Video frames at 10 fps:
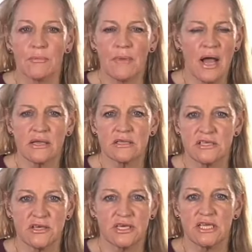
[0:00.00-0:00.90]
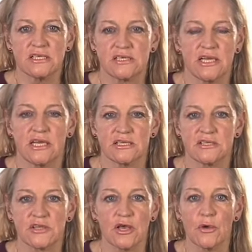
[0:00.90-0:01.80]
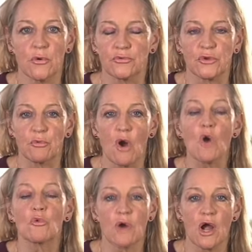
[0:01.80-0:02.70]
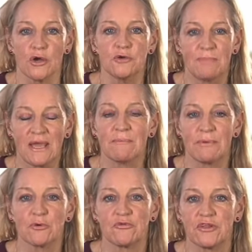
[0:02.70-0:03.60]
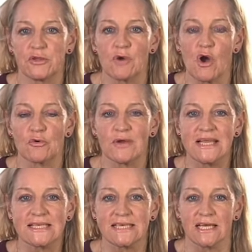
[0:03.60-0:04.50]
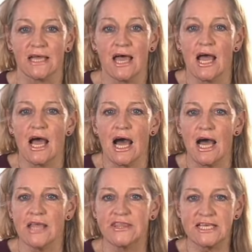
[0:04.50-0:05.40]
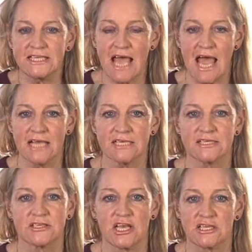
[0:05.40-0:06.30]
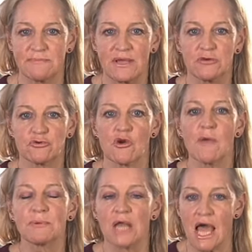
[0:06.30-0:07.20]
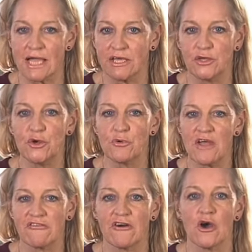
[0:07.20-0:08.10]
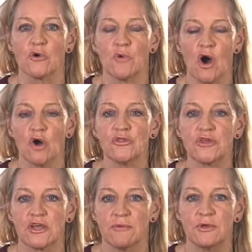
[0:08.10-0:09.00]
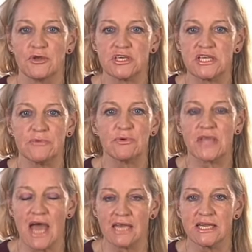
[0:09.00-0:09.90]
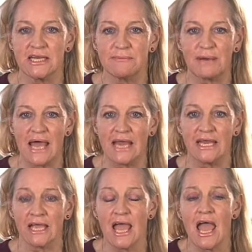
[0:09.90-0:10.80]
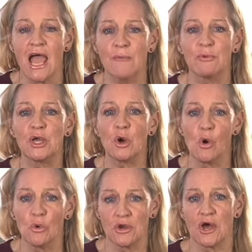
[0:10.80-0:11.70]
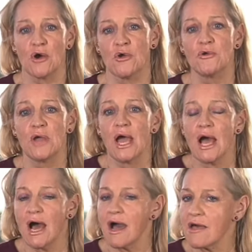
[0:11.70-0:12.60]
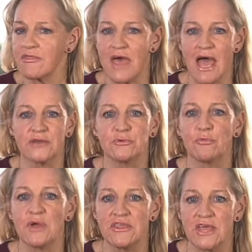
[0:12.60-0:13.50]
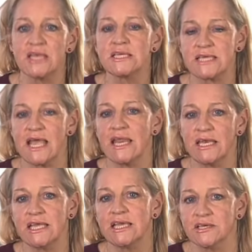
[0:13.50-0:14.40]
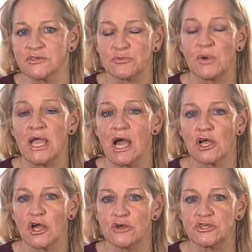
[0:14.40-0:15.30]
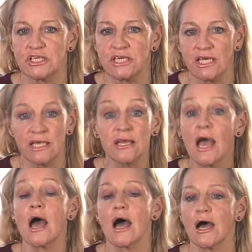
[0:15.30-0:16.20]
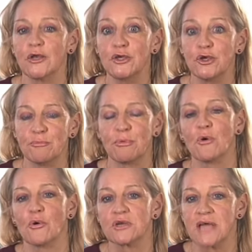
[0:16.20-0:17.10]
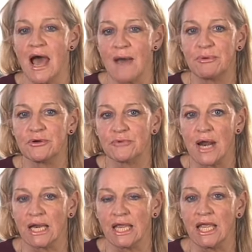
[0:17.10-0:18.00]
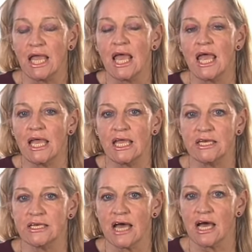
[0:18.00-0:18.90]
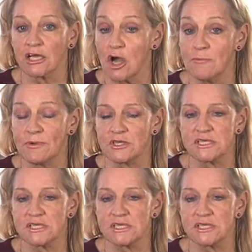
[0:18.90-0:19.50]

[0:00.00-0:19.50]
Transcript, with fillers: my concern is that it's the, the wrong road being built for the wrong reason. Uh, this has just been dropped like a UFO on the community without any planning. And we all know uh, that within 10 years we are going to need a new port up and running in uh, Cockburn